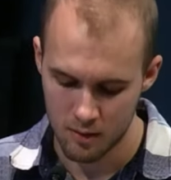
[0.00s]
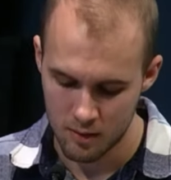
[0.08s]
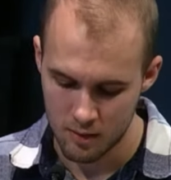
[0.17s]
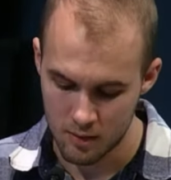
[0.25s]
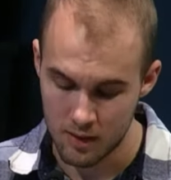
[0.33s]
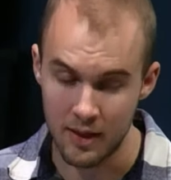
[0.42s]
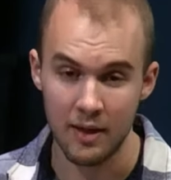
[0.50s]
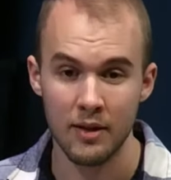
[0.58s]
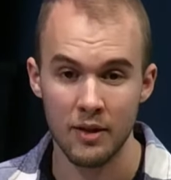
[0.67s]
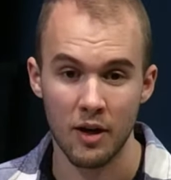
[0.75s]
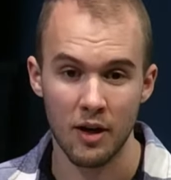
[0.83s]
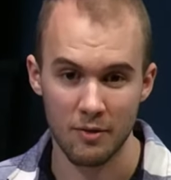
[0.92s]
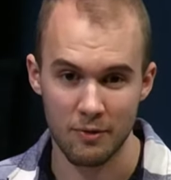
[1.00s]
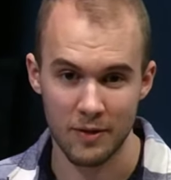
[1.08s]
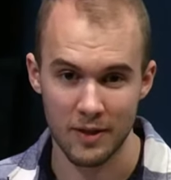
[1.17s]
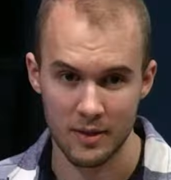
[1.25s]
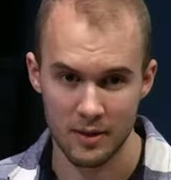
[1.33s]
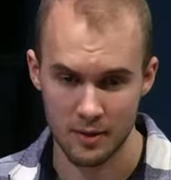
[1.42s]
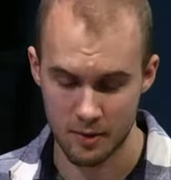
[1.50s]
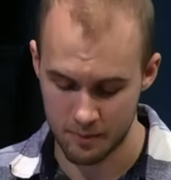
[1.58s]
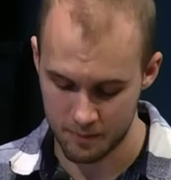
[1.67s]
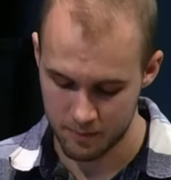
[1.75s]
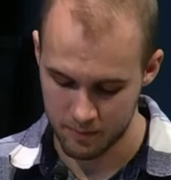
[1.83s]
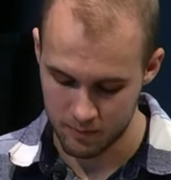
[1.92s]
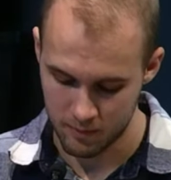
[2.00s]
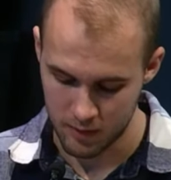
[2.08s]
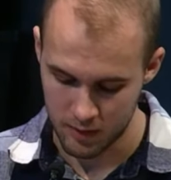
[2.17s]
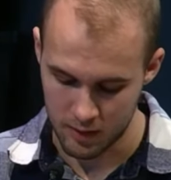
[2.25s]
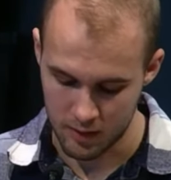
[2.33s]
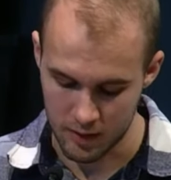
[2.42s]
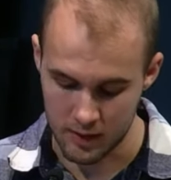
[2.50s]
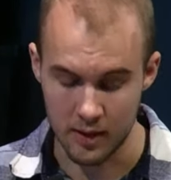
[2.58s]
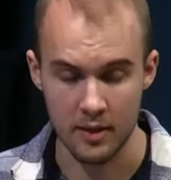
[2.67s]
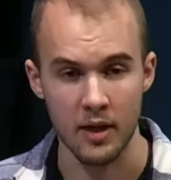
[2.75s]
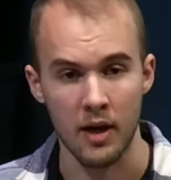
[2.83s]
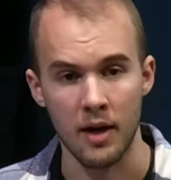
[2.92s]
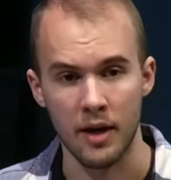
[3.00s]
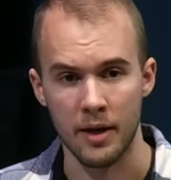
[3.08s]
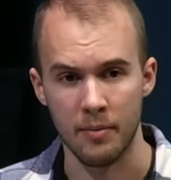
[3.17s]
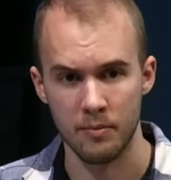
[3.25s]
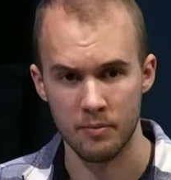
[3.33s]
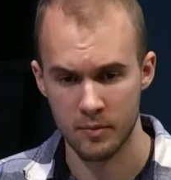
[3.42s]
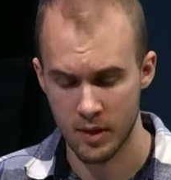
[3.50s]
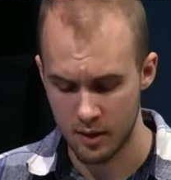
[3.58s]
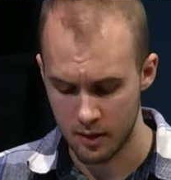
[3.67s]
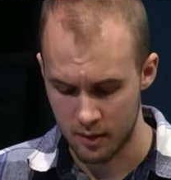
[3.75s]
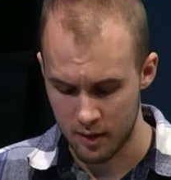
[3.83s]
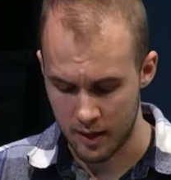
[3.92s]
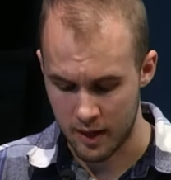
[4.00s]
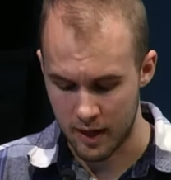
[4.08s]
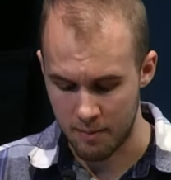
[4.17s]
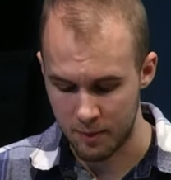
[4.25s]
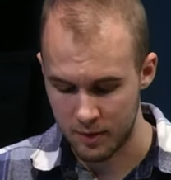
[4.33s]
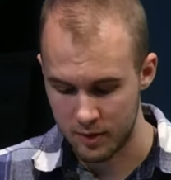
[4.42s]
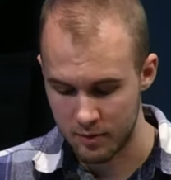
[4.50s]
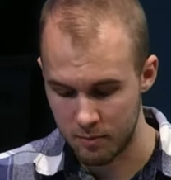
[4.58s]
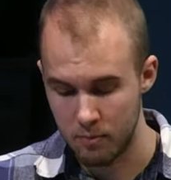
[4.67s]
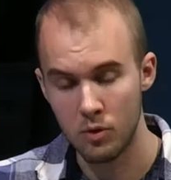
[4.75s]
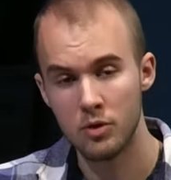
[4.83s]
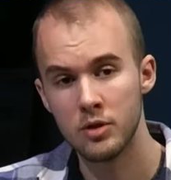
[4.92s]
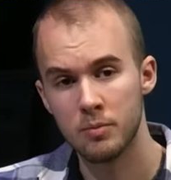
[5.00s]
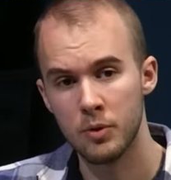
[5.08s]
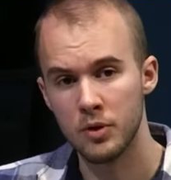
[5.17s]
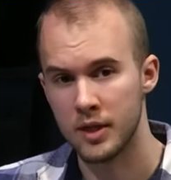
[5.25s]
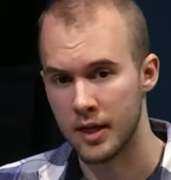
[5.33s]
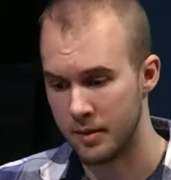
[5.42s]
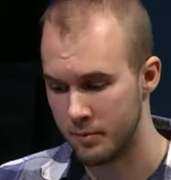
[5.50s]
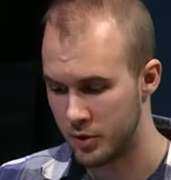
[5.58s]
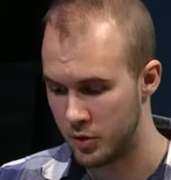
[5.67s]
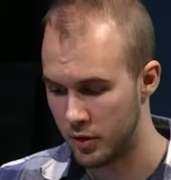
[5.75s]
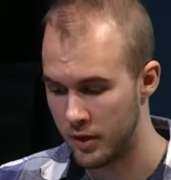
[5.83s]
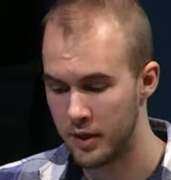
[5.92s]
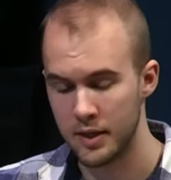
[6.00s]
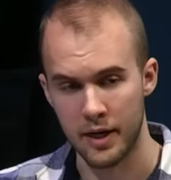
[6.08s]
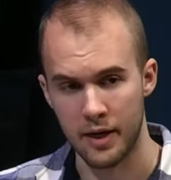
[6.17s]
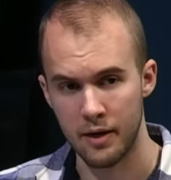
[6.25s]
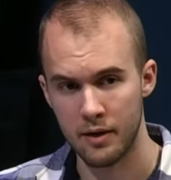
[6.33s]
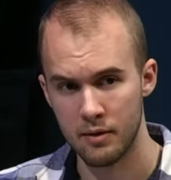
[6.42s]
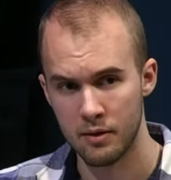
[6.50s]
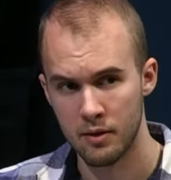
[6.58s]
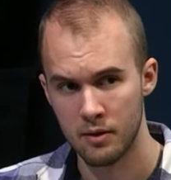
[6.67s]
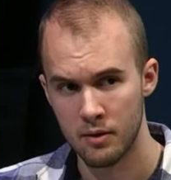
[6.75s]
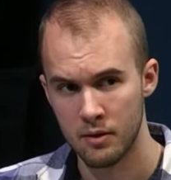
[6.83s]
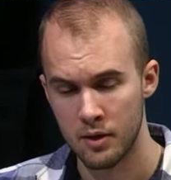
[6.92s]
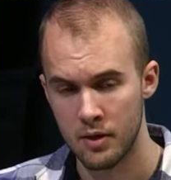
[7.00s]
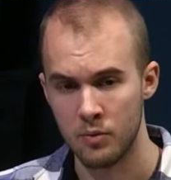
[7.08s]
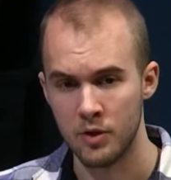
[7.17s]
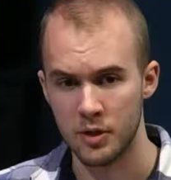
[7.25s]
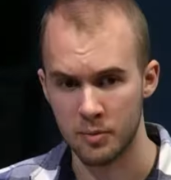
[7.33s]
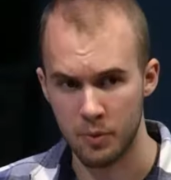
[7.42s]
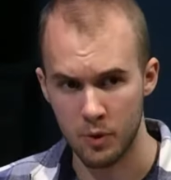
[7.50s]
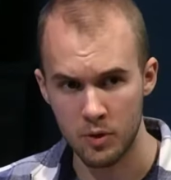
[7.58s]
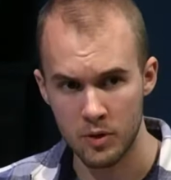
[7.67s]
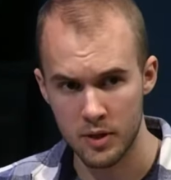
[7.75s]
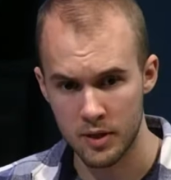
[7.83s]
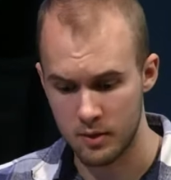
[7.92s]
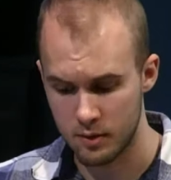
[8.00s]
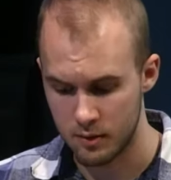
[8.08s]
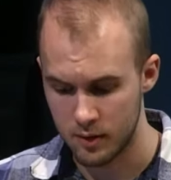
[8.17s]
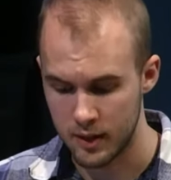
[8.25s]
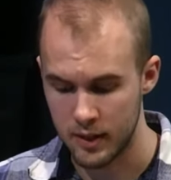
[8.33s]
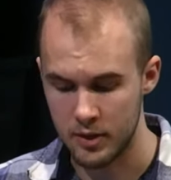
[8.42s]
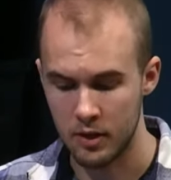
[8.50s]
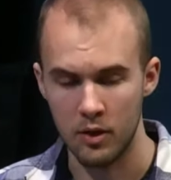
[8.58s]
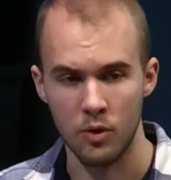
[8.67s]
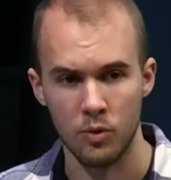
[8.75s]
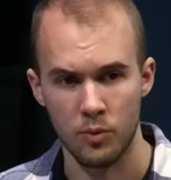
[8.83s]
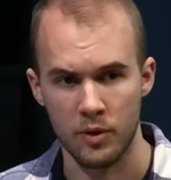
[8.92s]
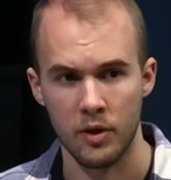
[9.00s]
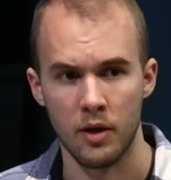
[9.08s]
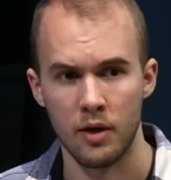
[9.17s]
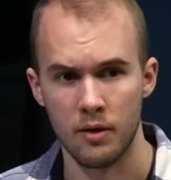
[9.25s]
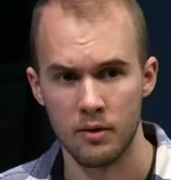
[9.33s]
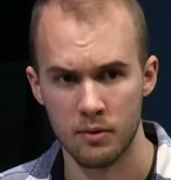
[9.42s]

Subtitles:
The daily office is a time that happens multiple times during the day in which a person gets alone with God.